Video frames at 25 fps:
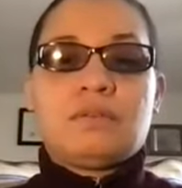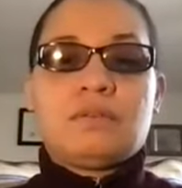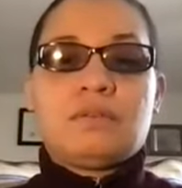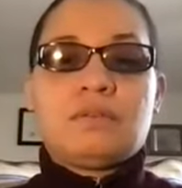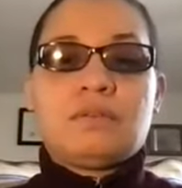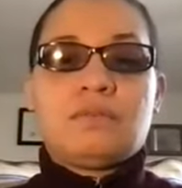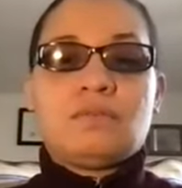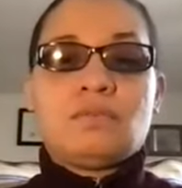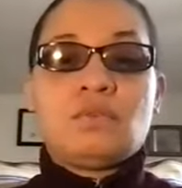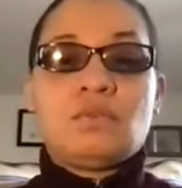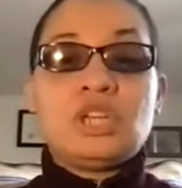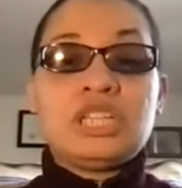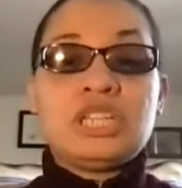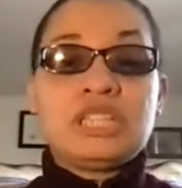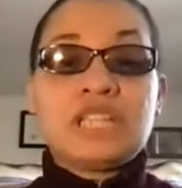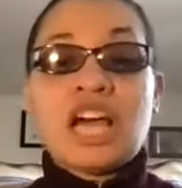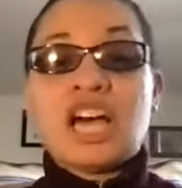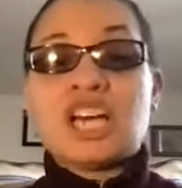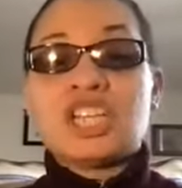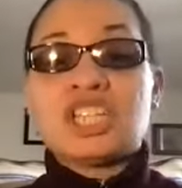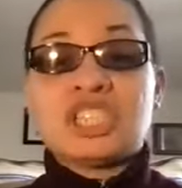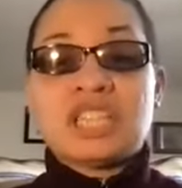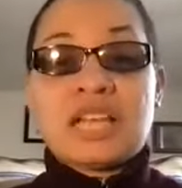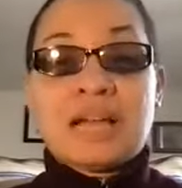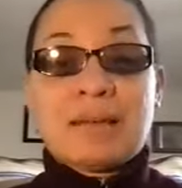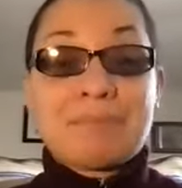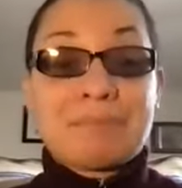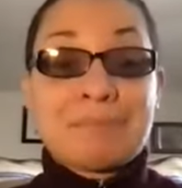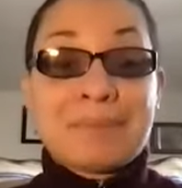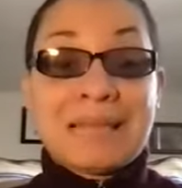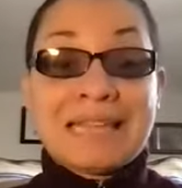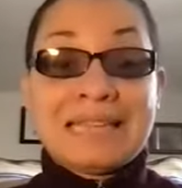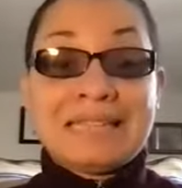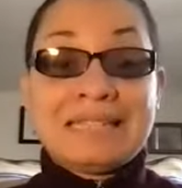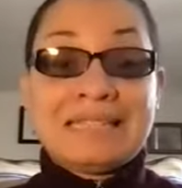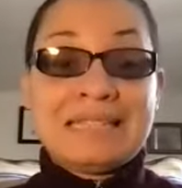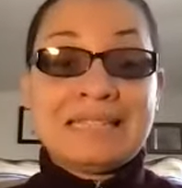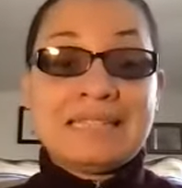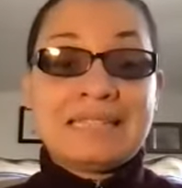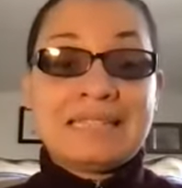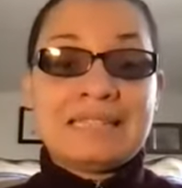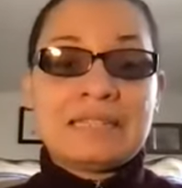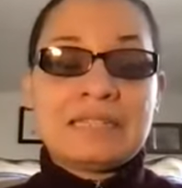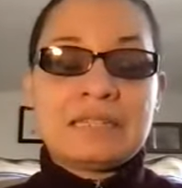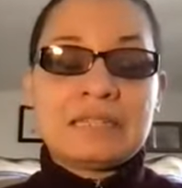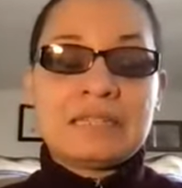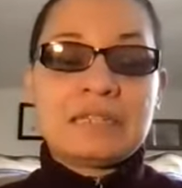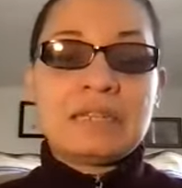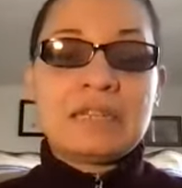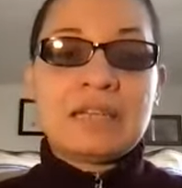retouch on
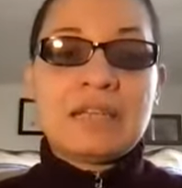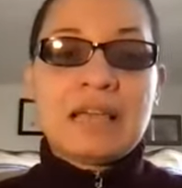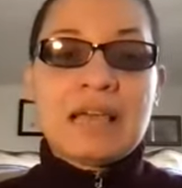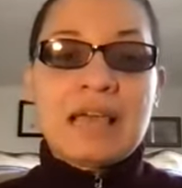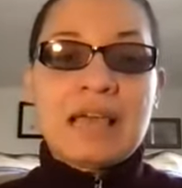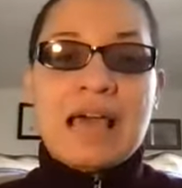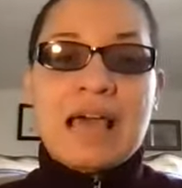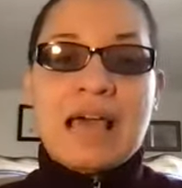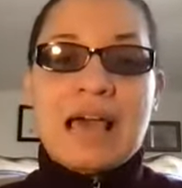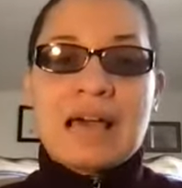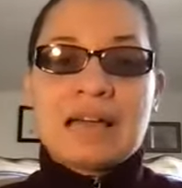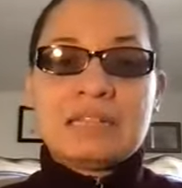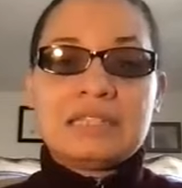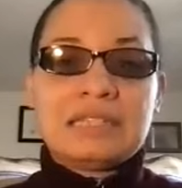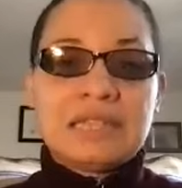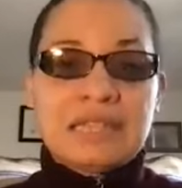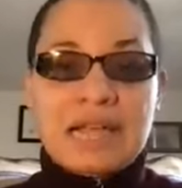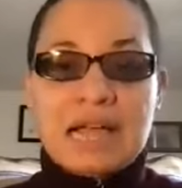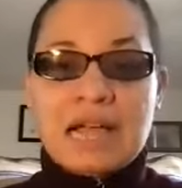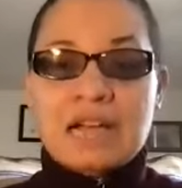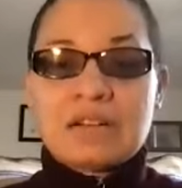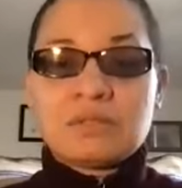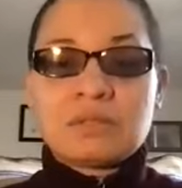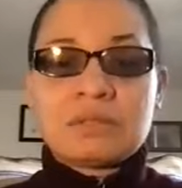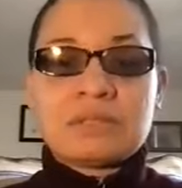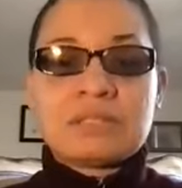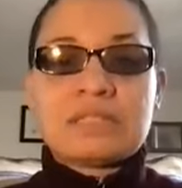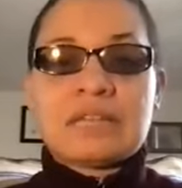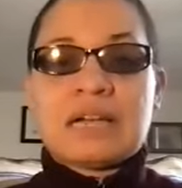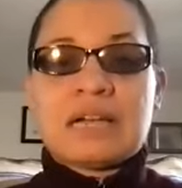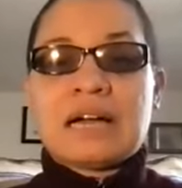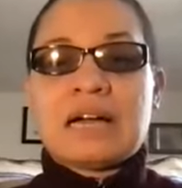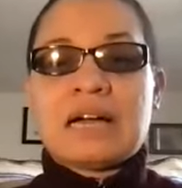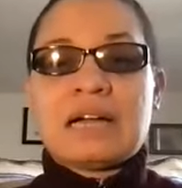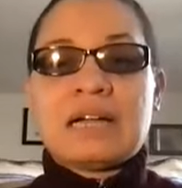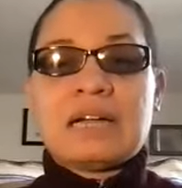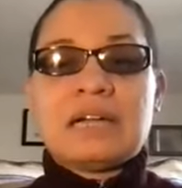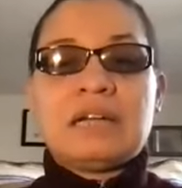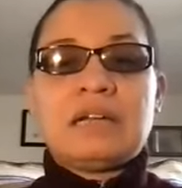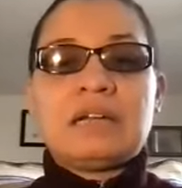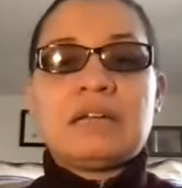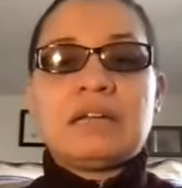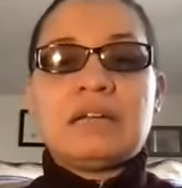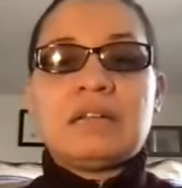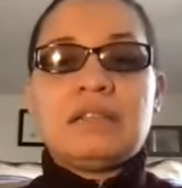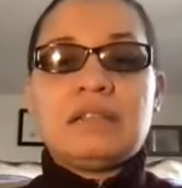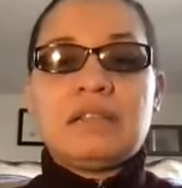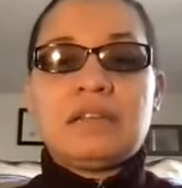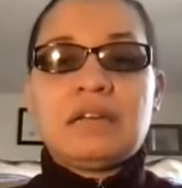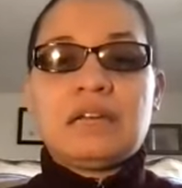painting on the outside,
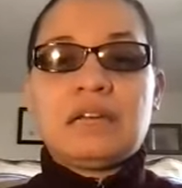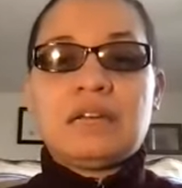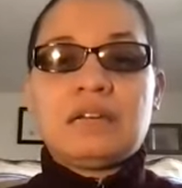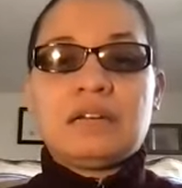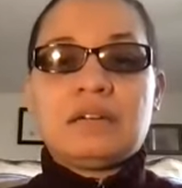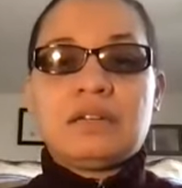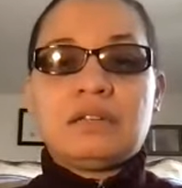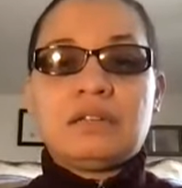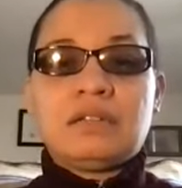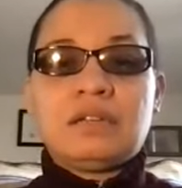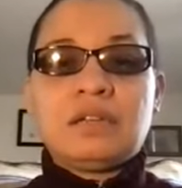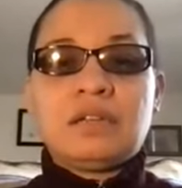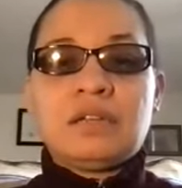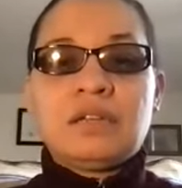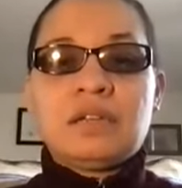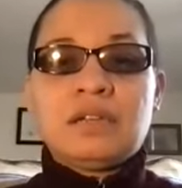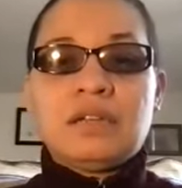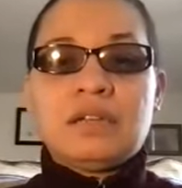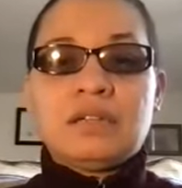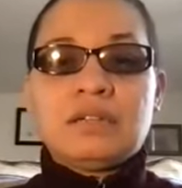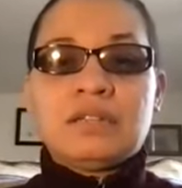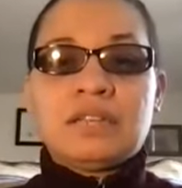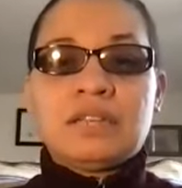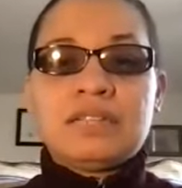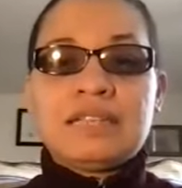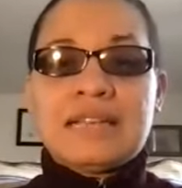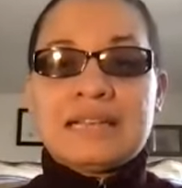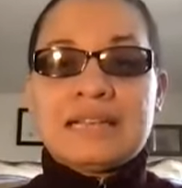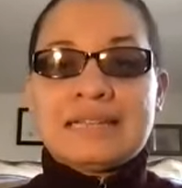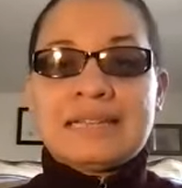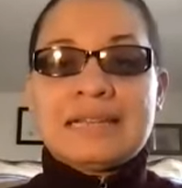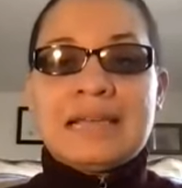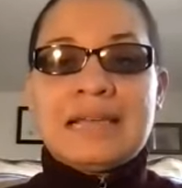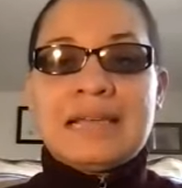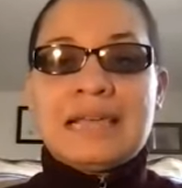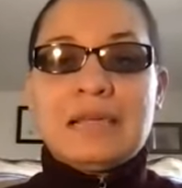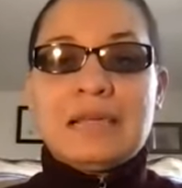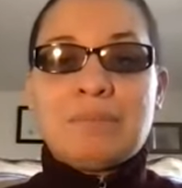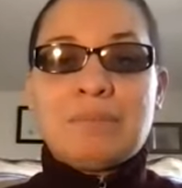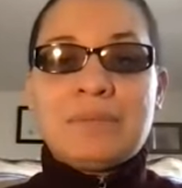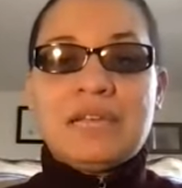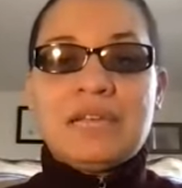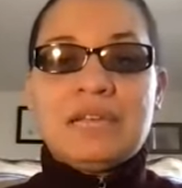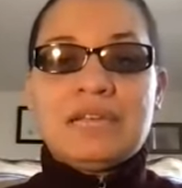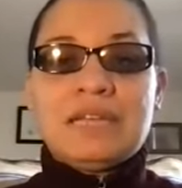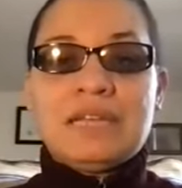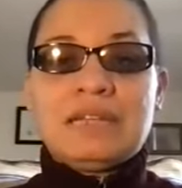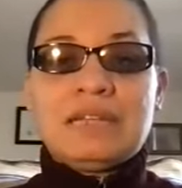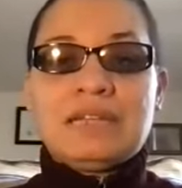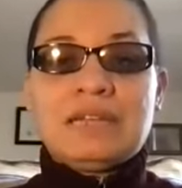and then the deck came
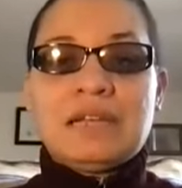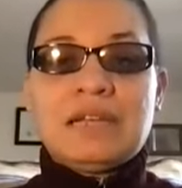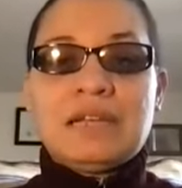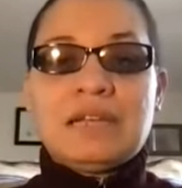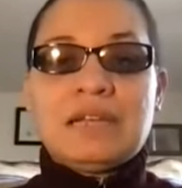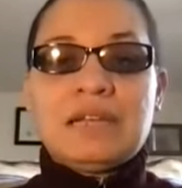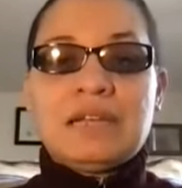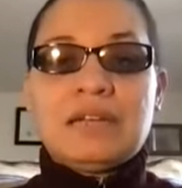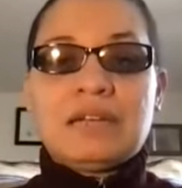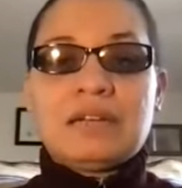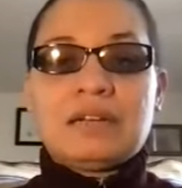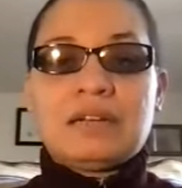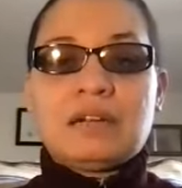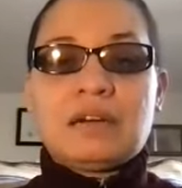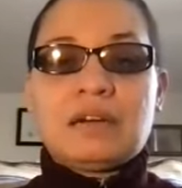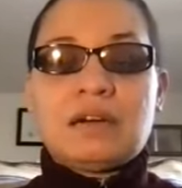in and